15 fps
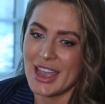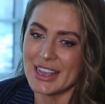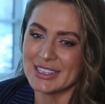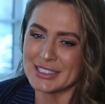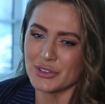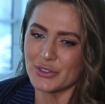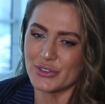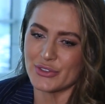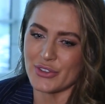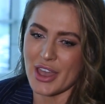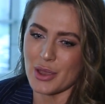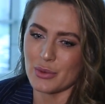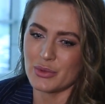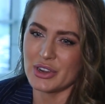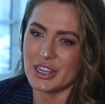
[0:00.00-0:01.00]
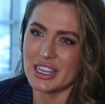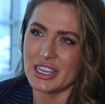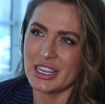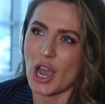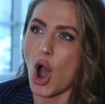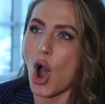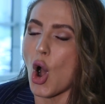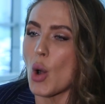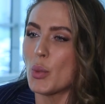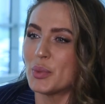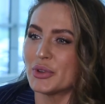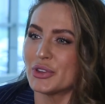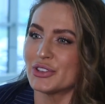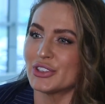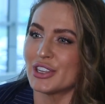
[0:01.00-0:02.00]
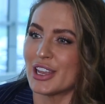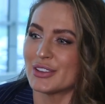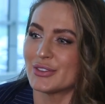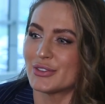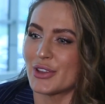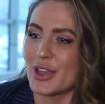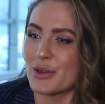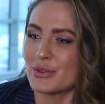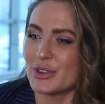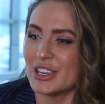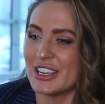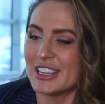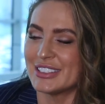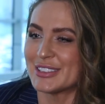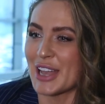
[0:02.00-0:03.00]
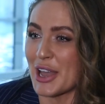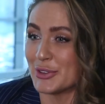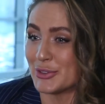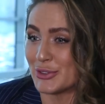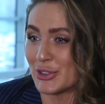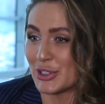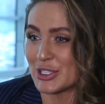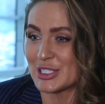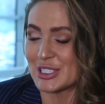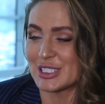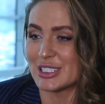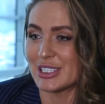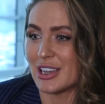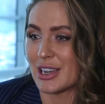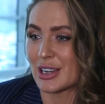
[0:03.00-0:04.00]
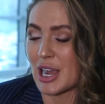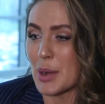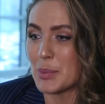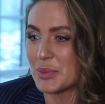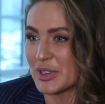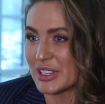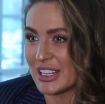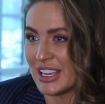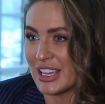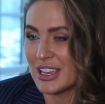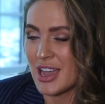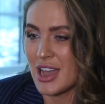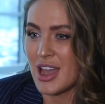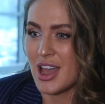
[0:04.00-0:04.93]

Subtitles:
it's a very open and very diverse company